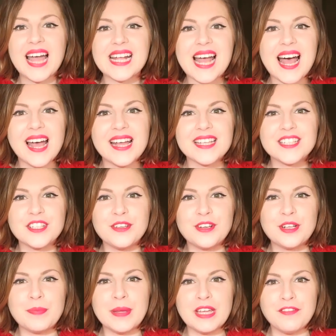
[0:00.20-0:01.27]
Hi guys, you
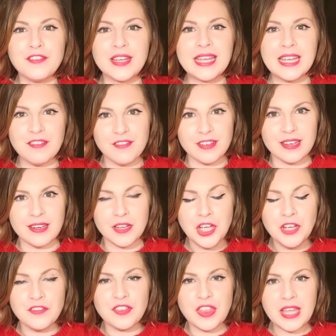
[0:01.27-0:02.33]
could be forgiven
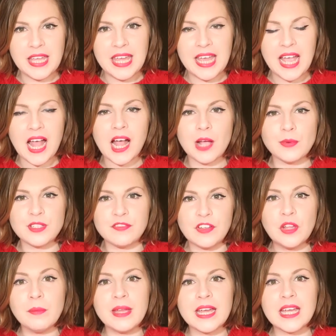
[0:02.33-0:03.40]
for thinking I was
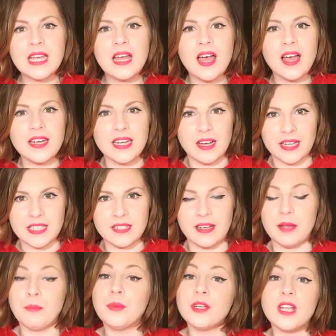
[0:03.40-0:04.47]
filming at night
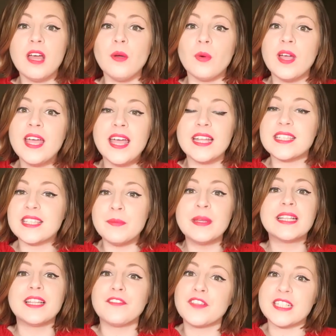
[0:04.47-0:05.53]
time, but no, it's the
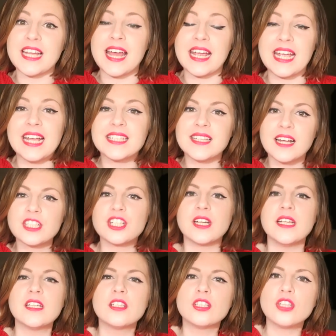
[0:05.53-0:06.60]
middle of the day. It's
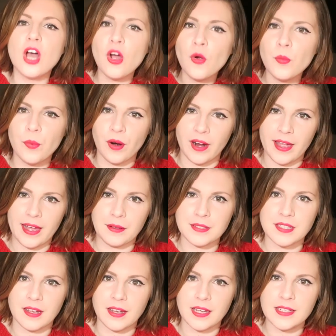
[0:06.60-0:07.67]
actually so bright
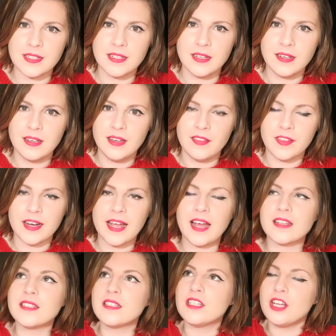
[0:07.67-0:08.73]
outside that I
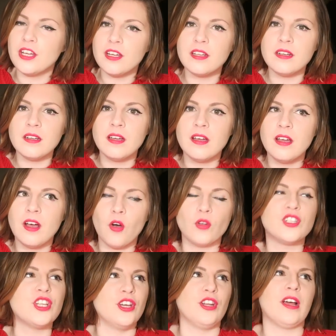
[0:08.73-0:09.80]
had to
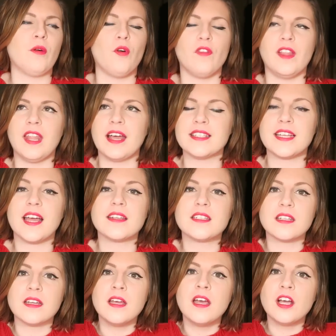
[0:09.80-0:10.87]
turn out all the lights. I
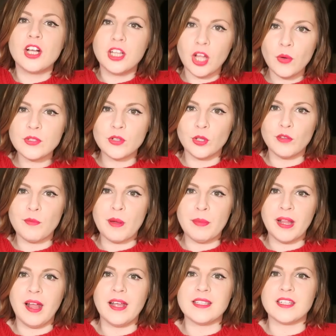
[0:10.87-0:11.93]
had to close all of my
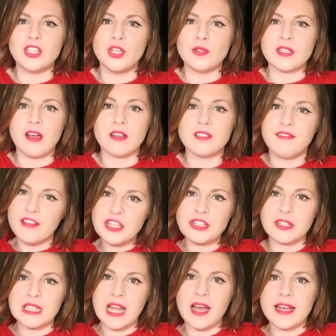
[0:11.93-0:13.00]
blinds and use
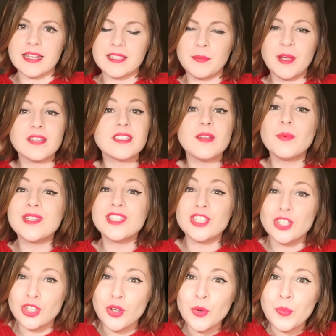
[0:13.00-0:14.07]
artificial lights because
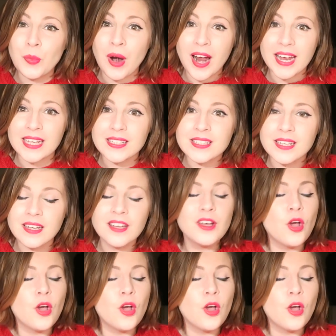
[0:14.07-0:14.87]
it's too bright.